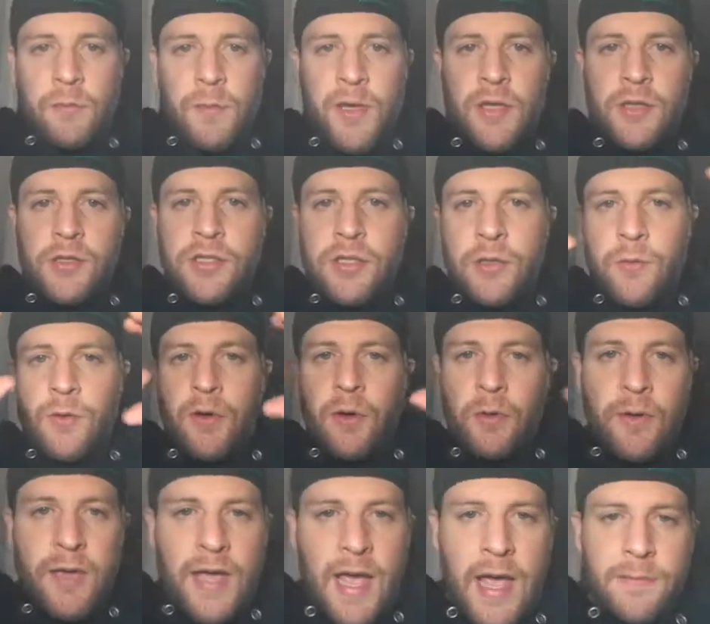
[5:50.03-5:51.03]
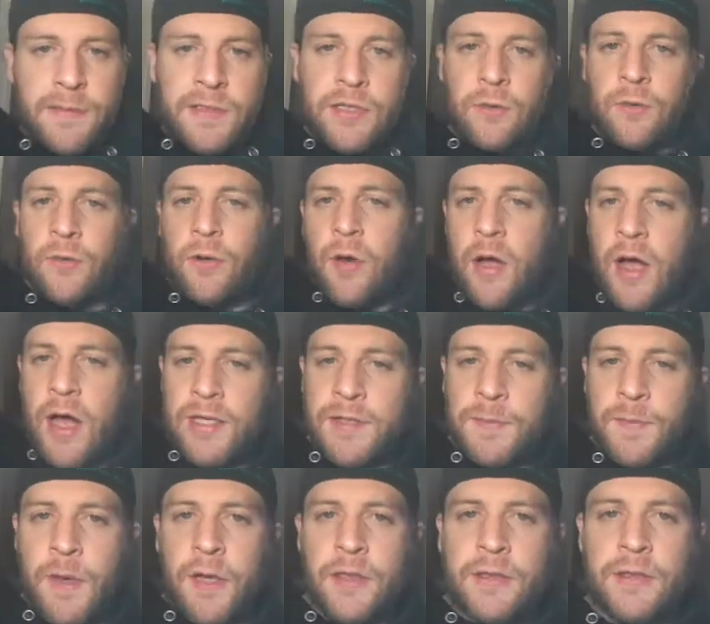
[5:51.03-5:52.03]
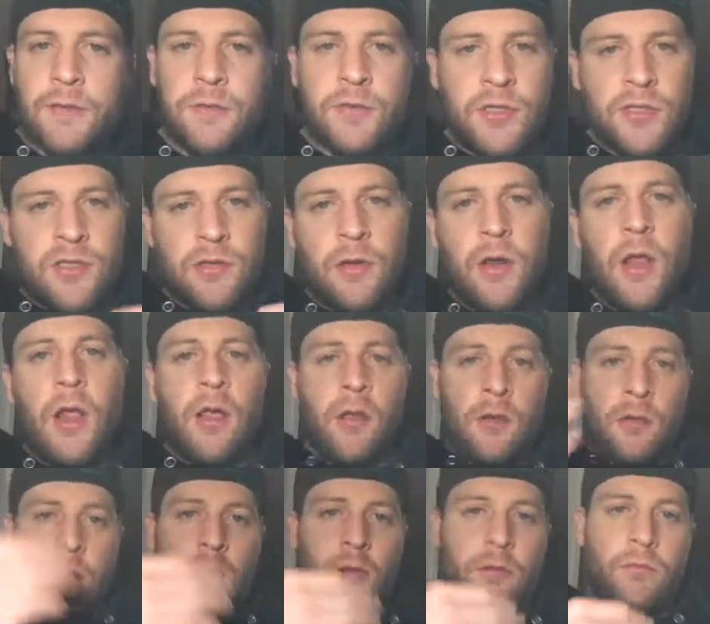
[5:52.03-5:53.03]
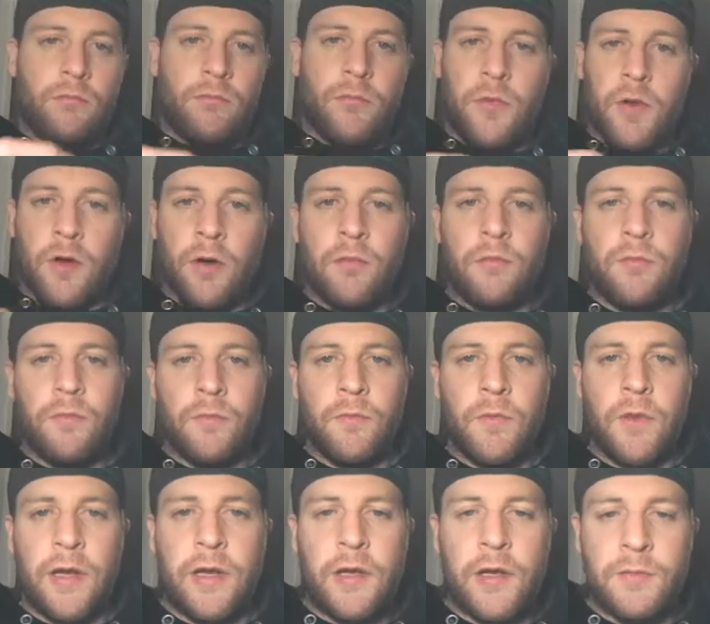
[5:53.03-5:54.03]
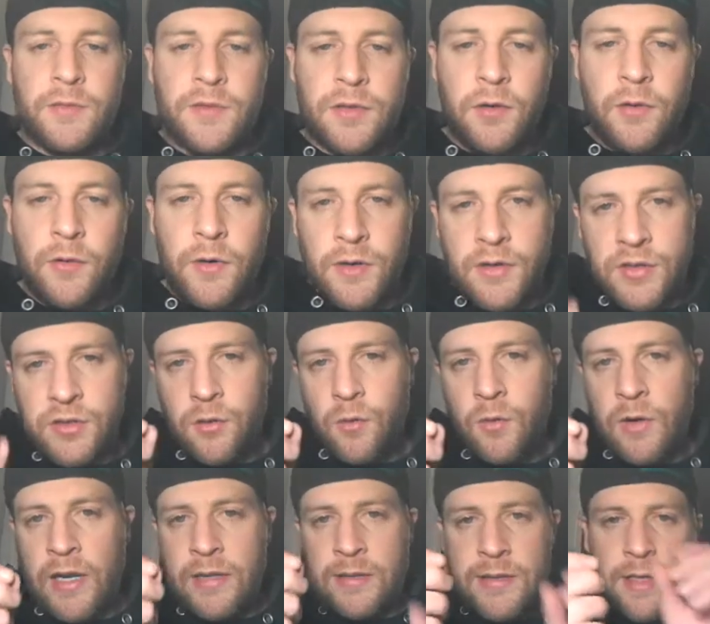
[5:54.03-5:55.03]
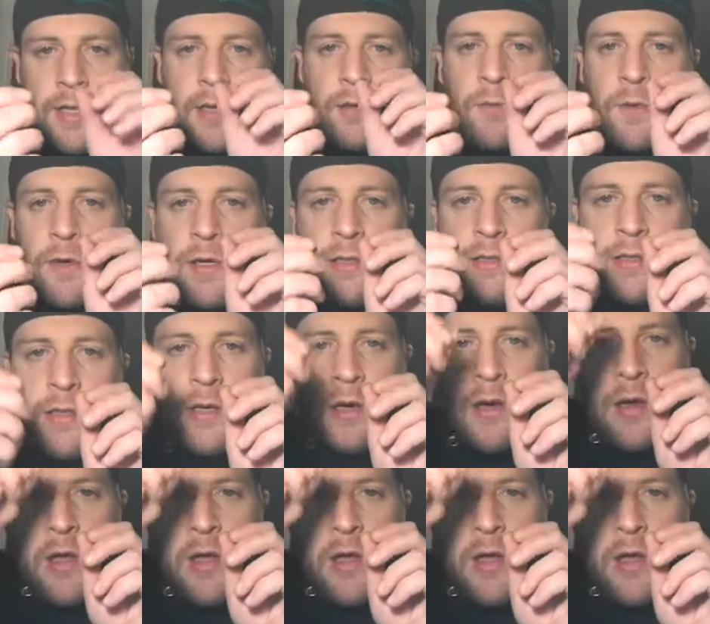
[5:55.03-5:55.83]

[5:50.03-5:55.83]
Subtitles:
pinched. There were no gaps. There were no hot spots. It was just lighting up slower. So what I did was